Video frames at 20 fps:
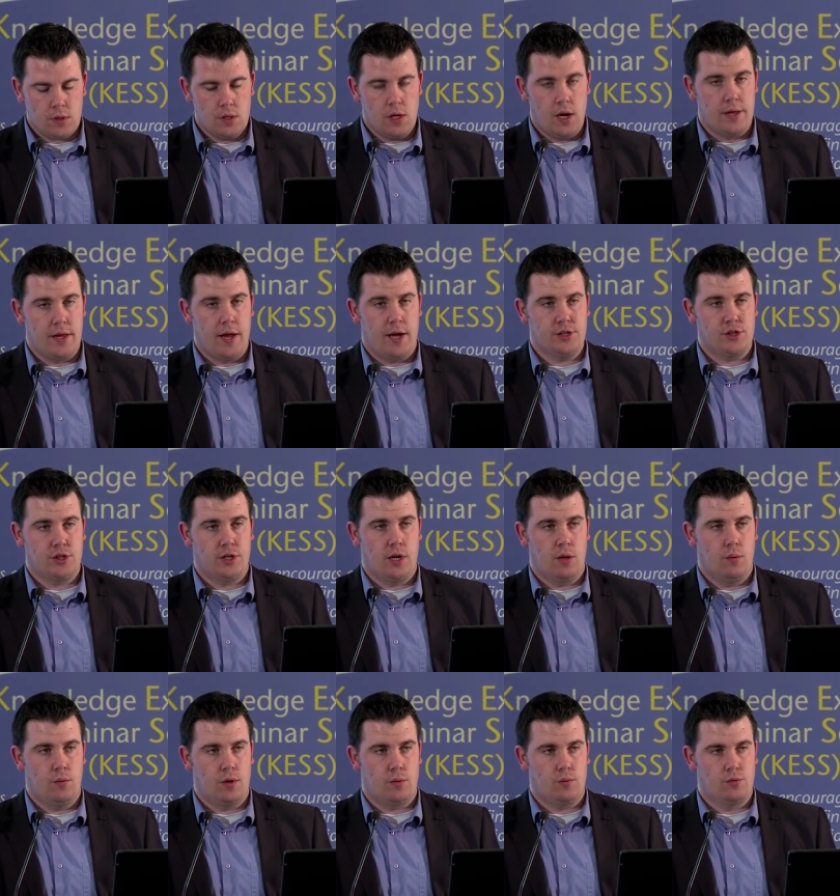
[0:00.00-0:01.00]
And yesterday
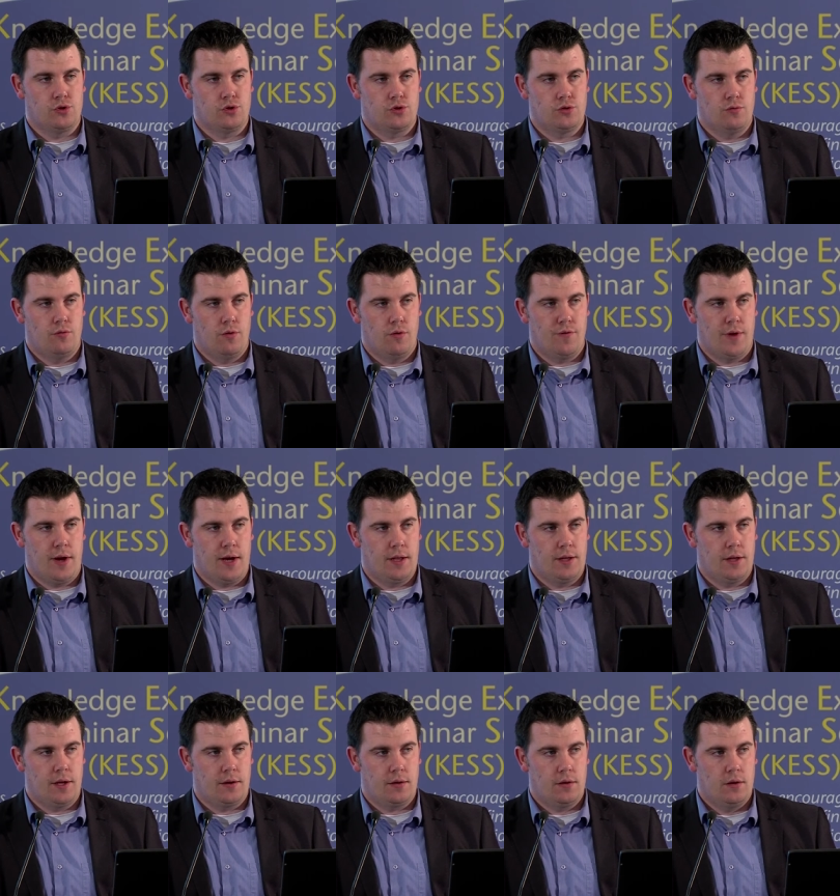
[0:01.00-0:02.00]
it was revealed
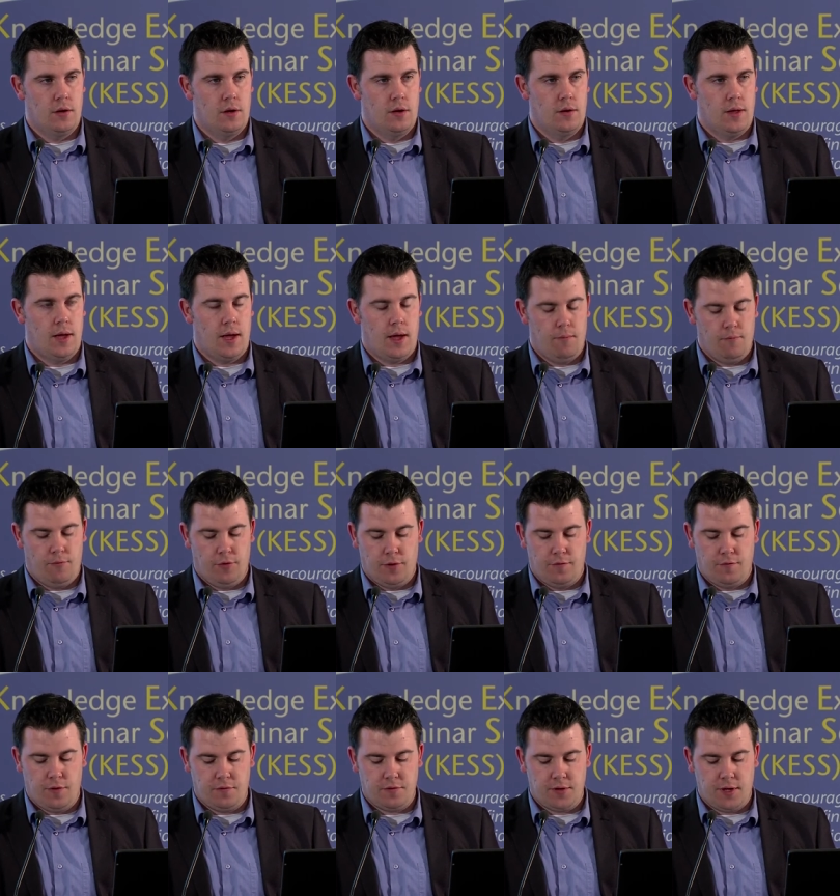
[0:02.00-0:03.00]
that um, for the
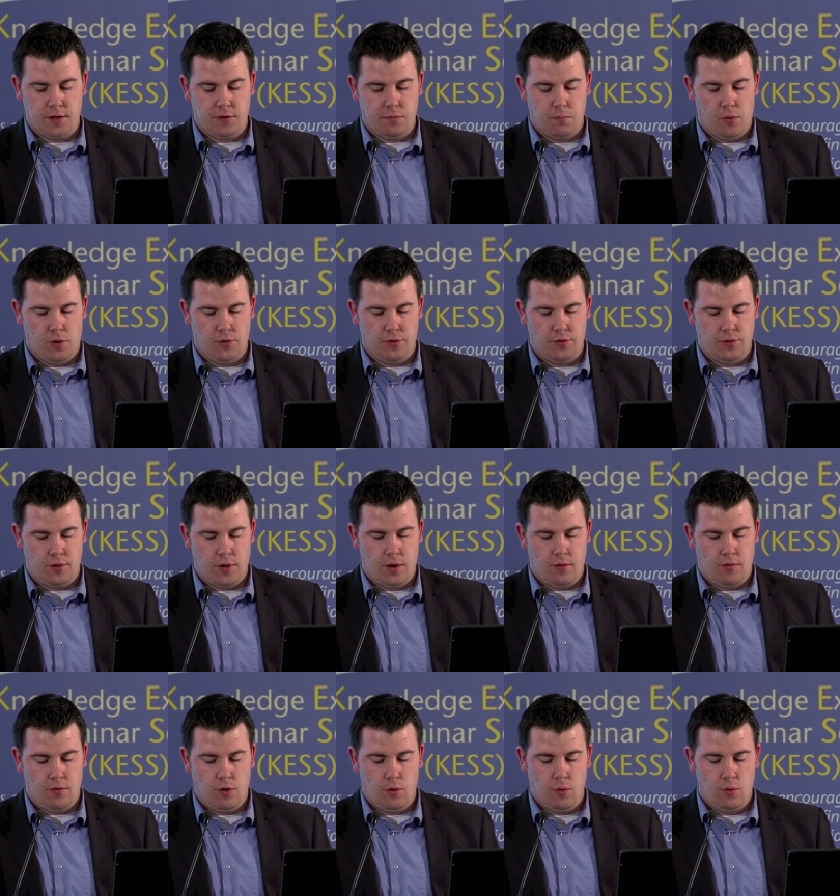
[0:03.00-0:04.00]
15th month in a
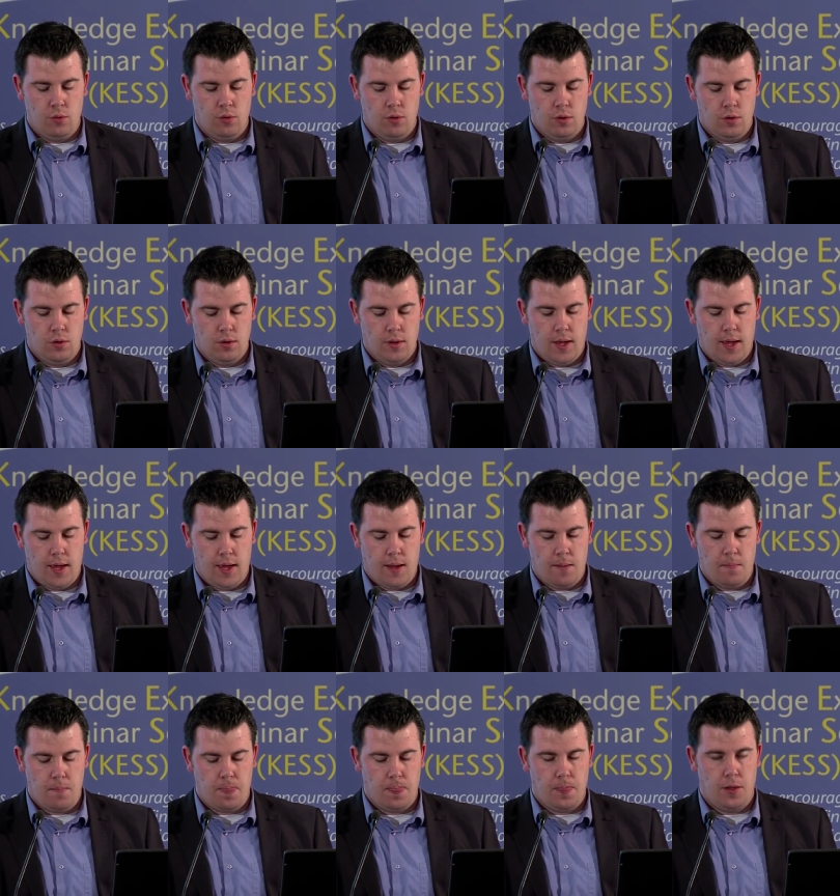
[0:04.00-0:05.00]
row,
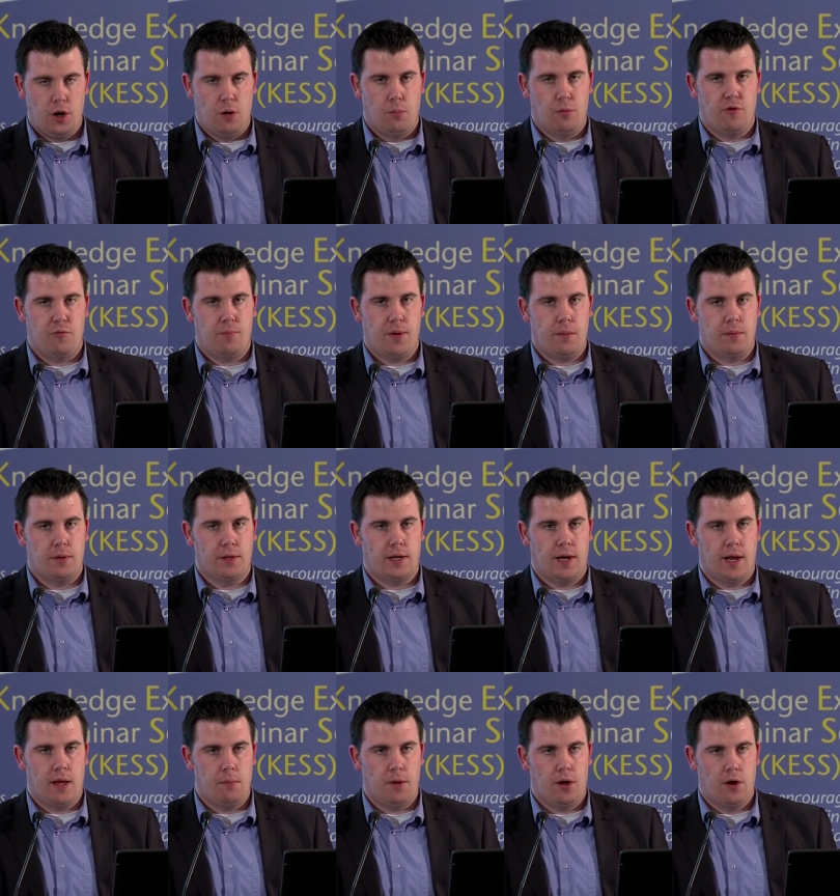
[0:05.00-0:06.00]
um, the number of people
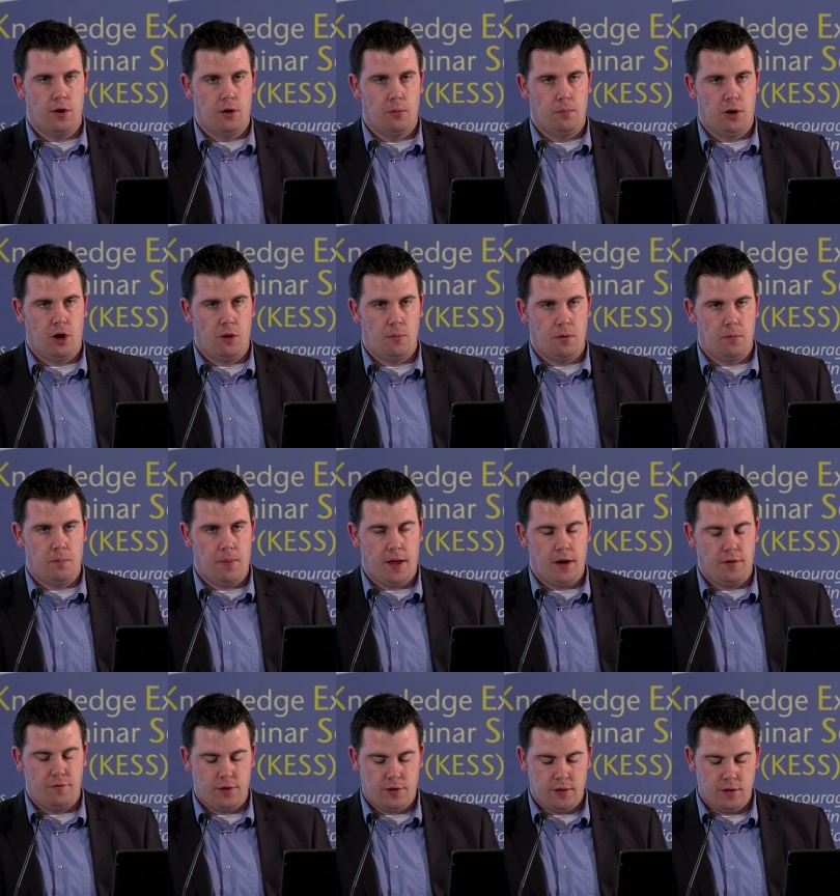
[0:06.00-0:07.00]
claiming unemployment
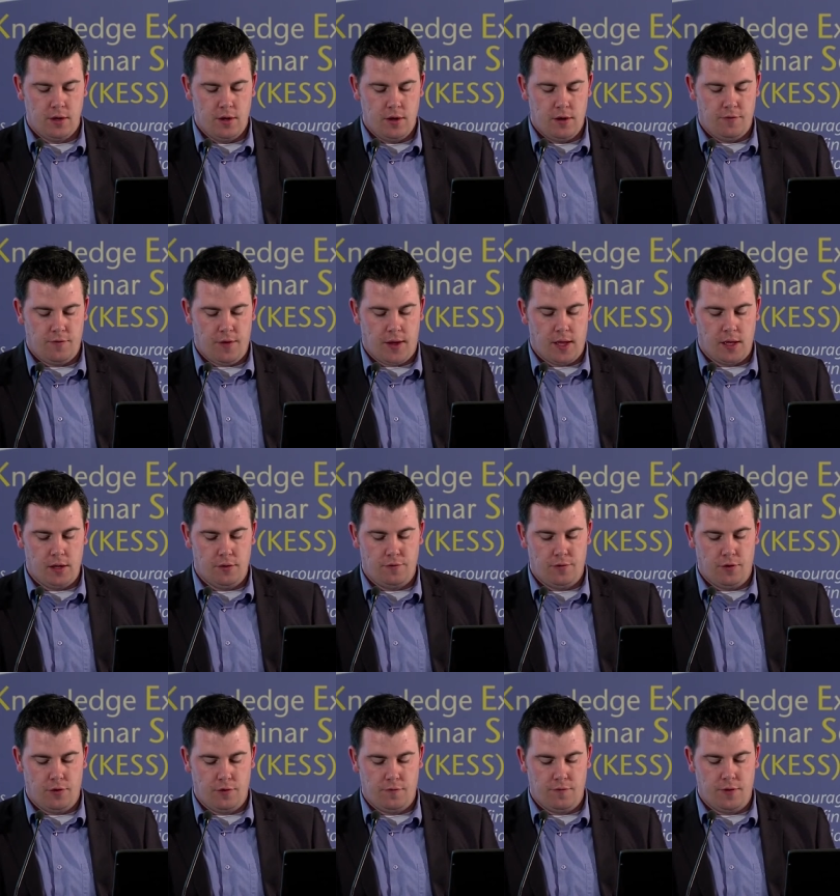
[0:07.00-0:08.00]
benefit fell
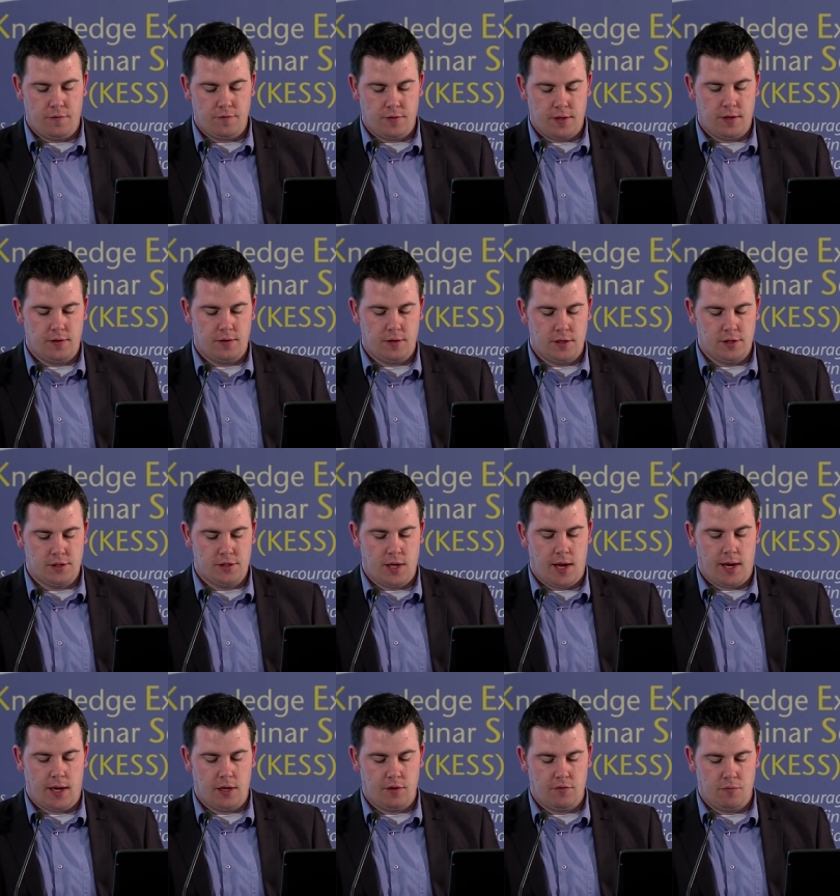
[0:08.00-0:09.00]
for the 15th
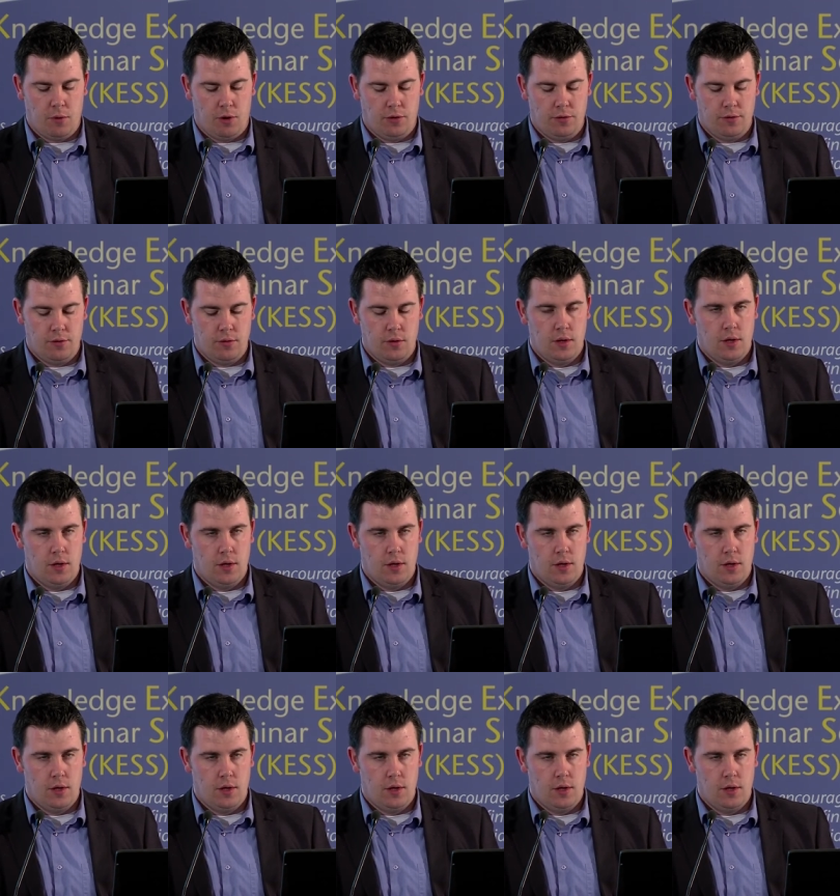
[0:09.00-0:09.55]
consecutive month.